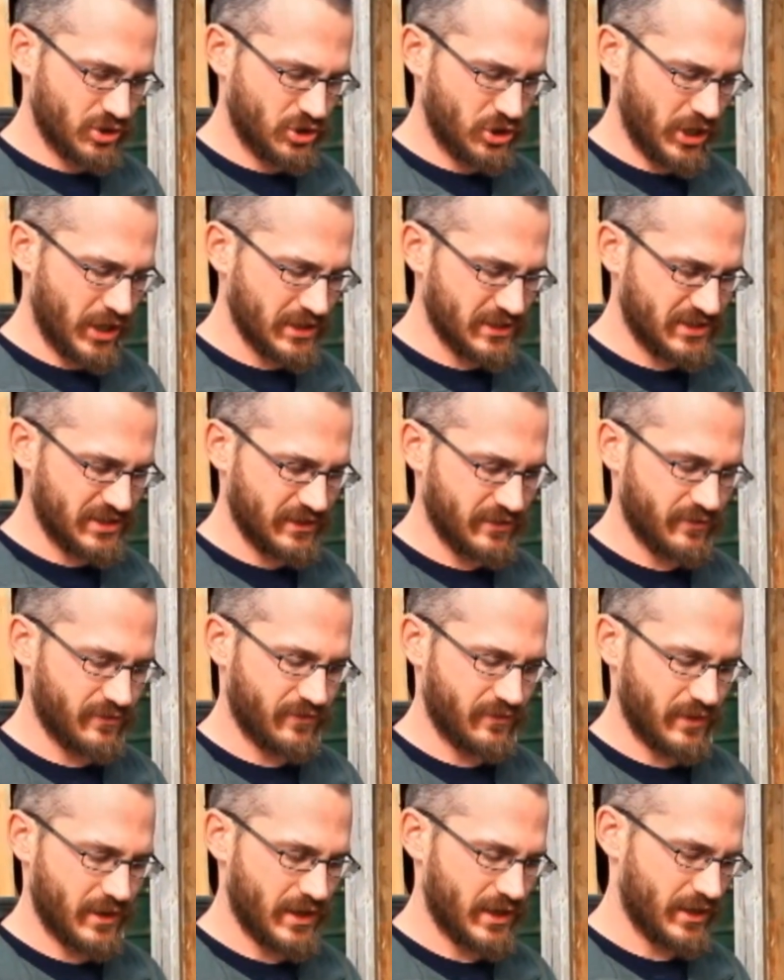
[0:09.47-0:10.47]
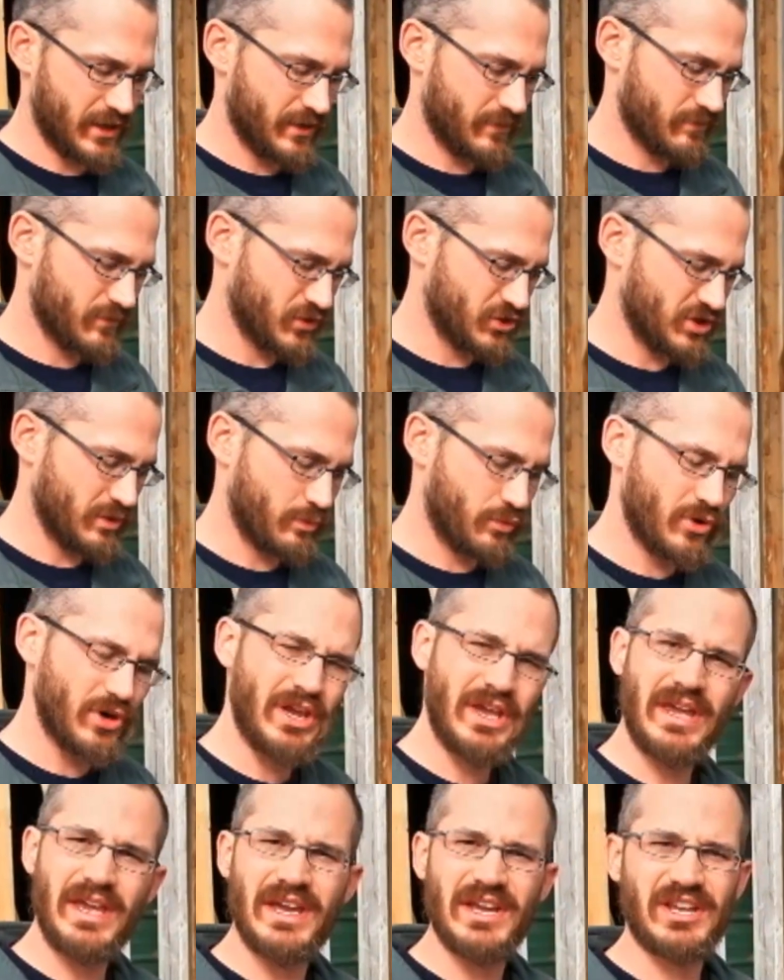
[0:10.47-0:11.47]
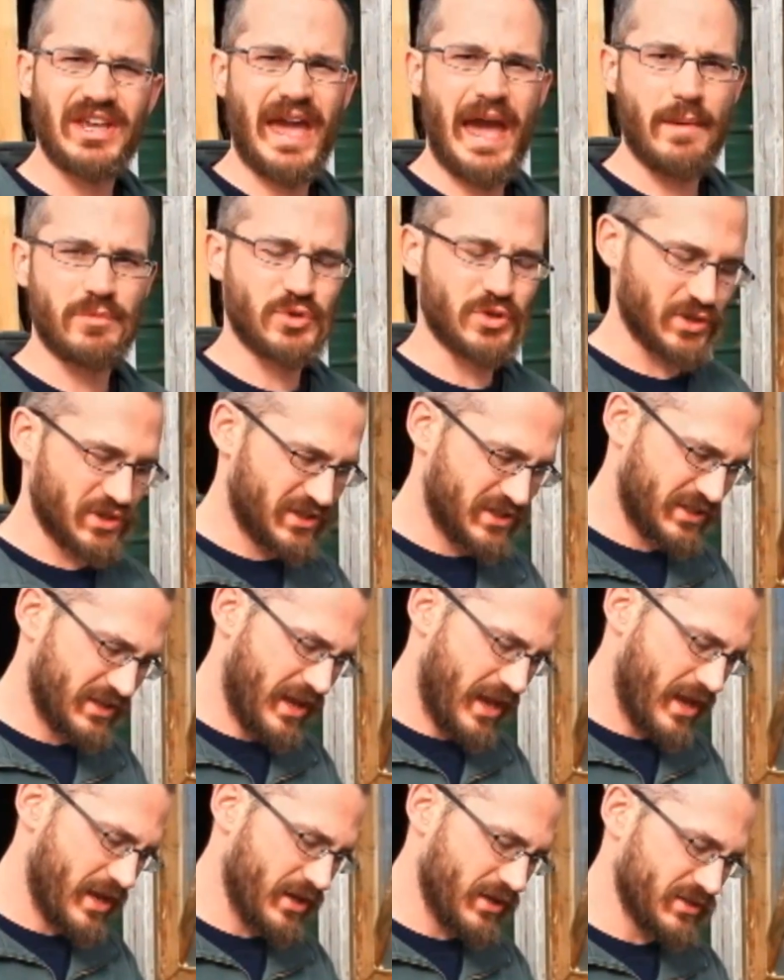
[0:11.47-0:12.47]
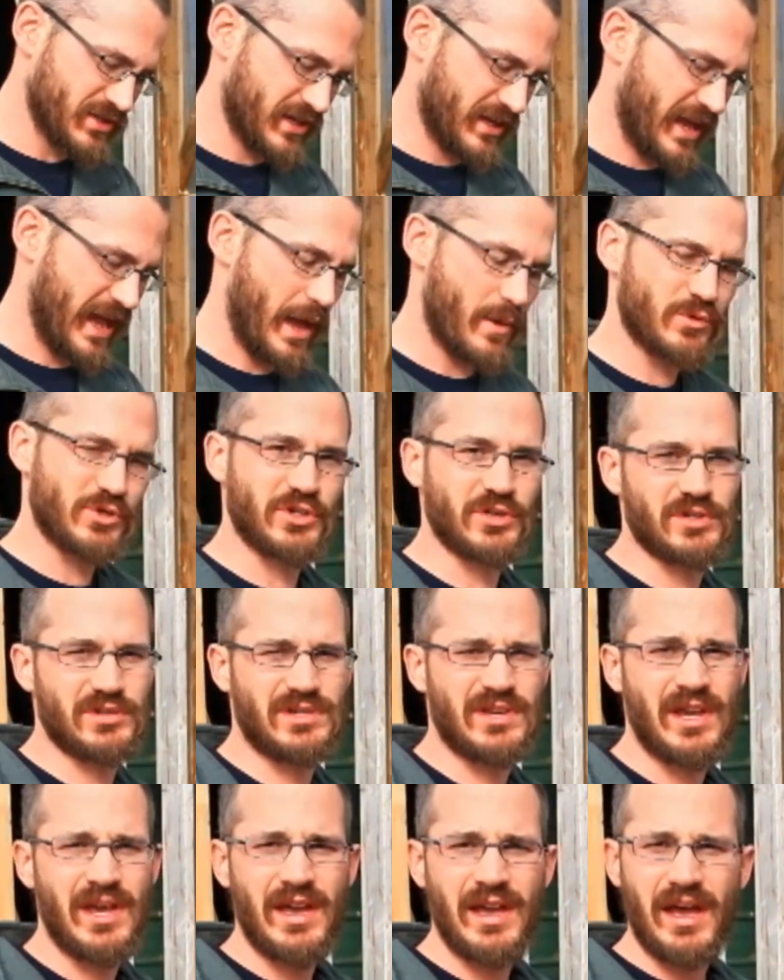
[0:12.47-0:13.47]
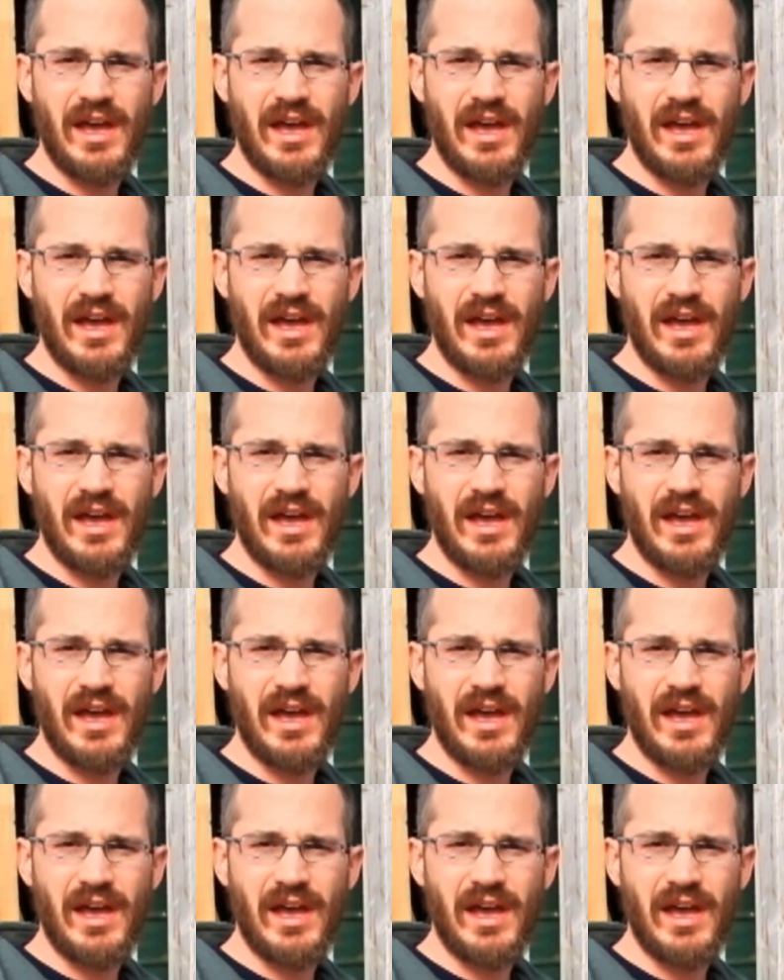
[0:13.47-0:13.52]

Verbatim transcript: chunks of uh, debris, it captures snails, it captures